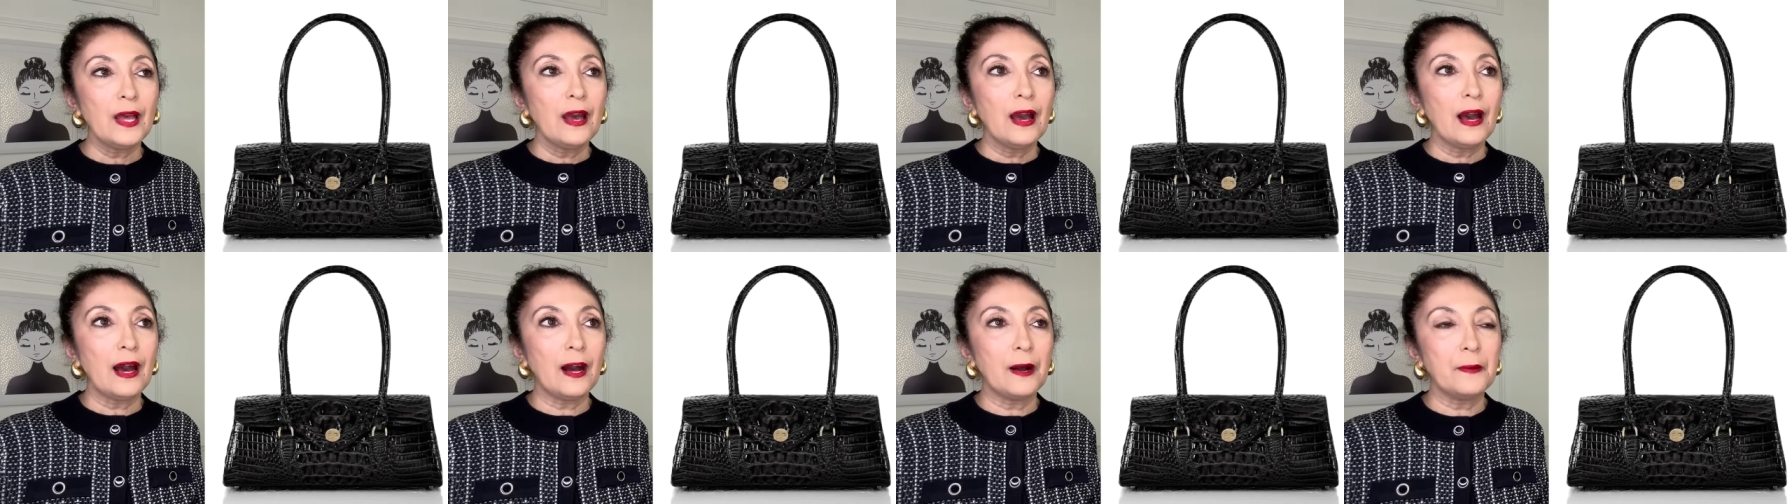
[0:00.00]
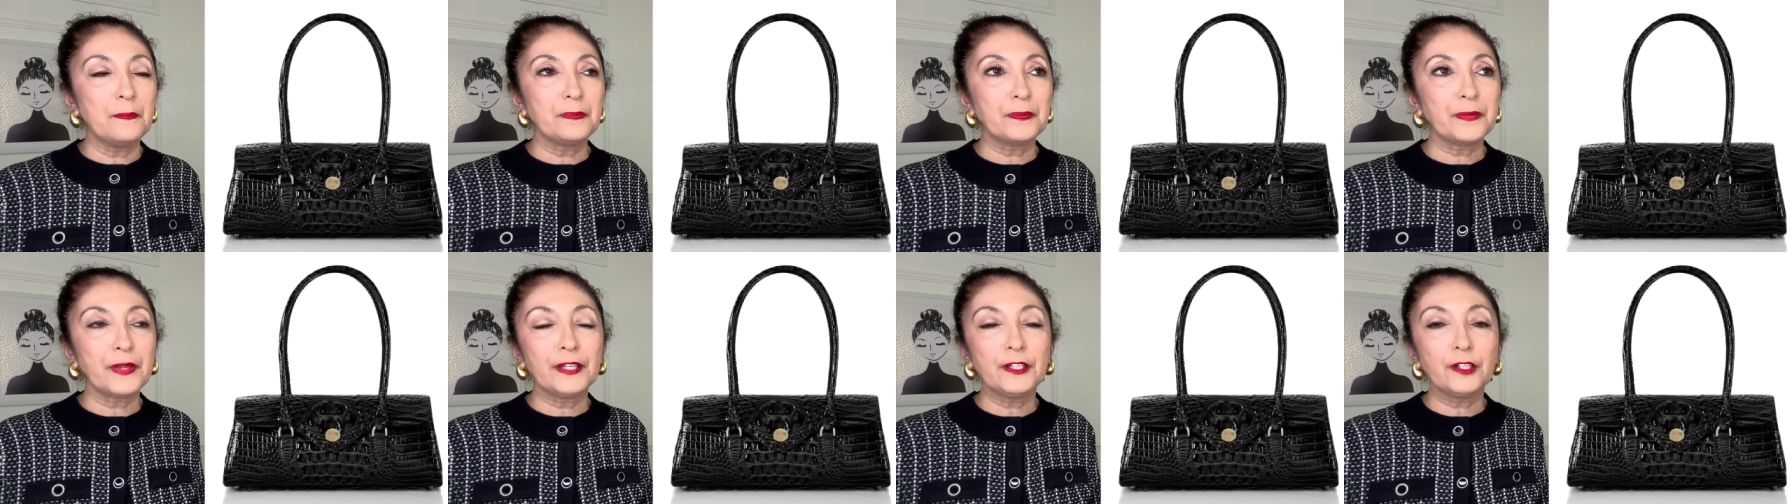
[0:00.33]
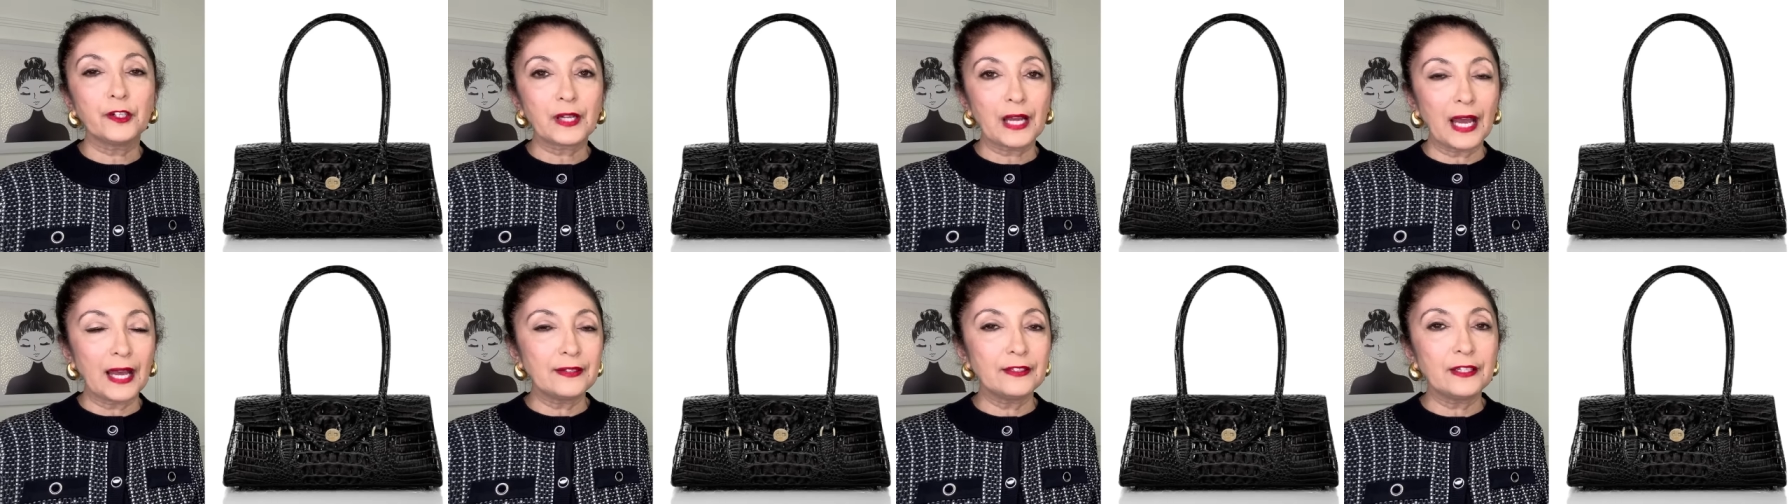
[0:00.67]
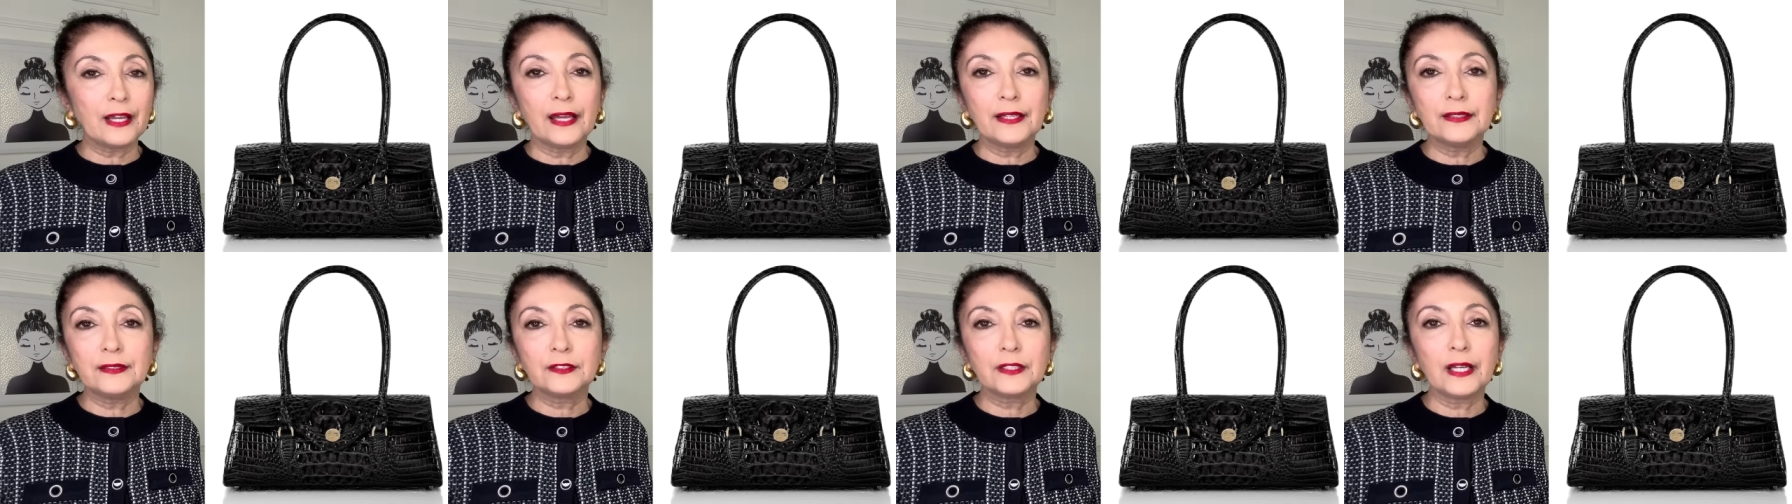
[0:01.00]
Um, you and,
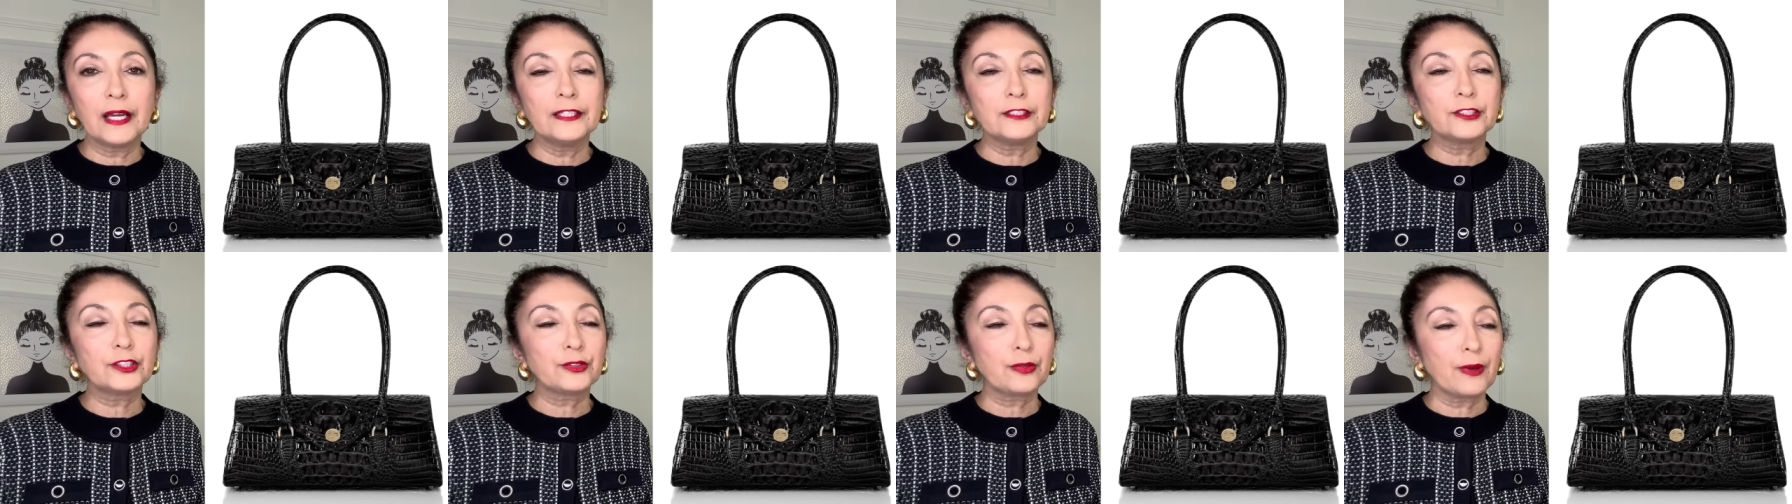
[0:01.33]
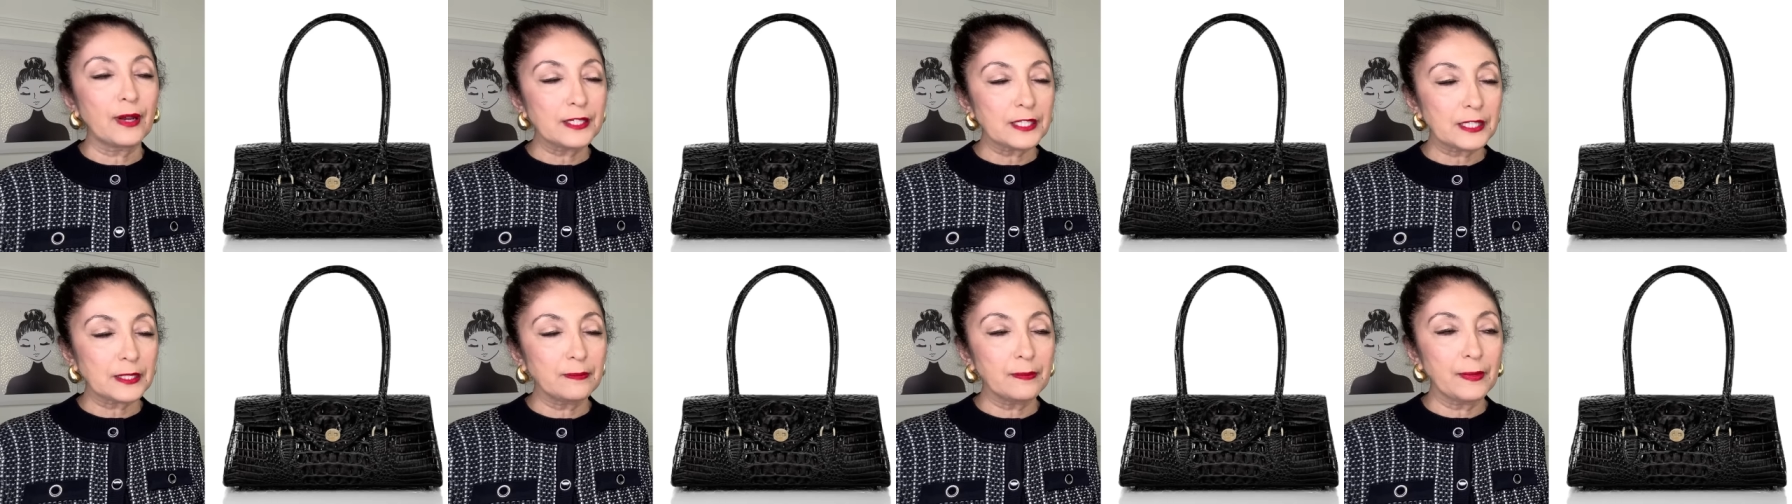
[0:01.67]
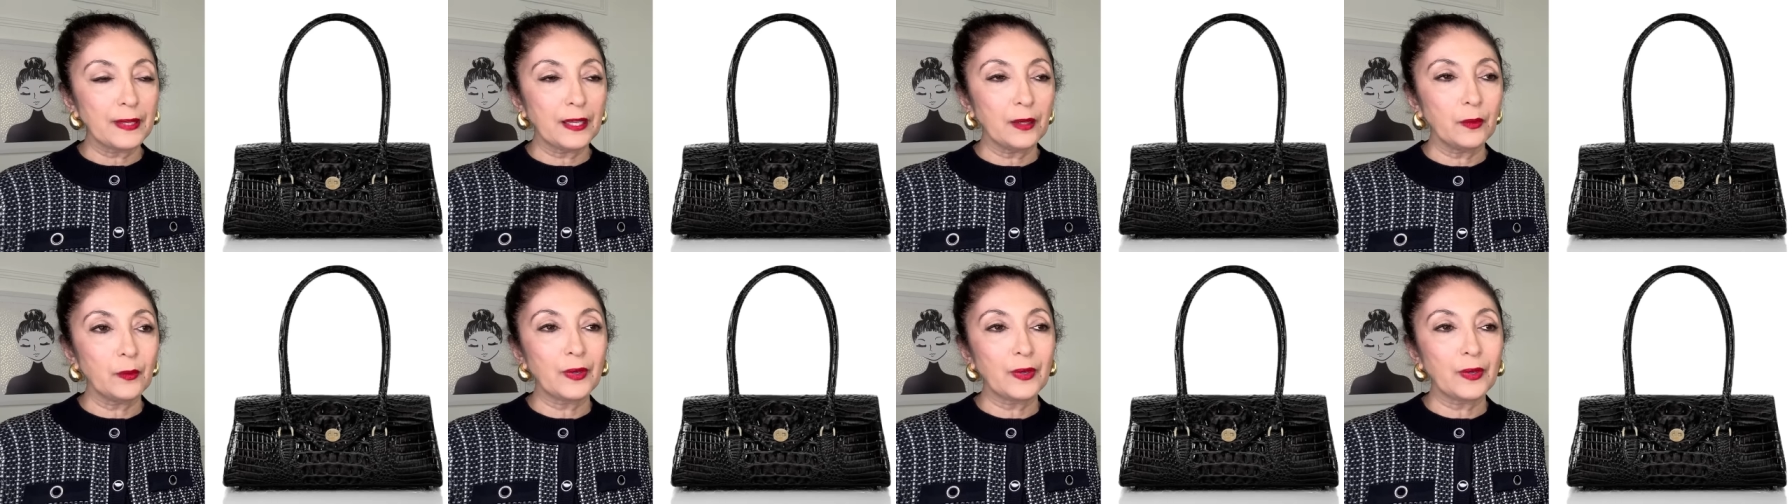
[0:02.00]
and, and trust me